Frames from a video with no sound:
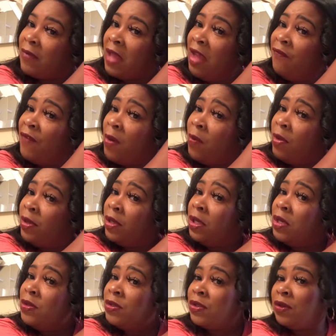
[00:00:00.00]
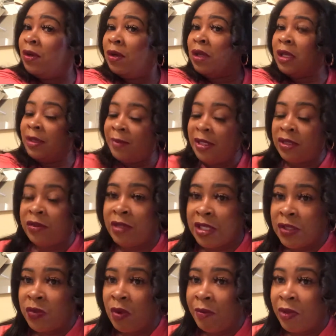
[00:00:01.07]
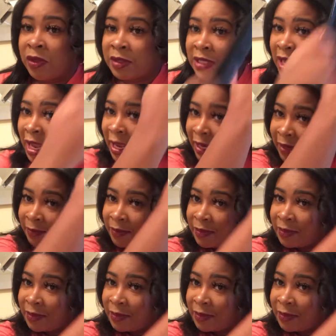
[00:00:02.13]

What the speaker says: if I want a loose curl, let me do this one more time.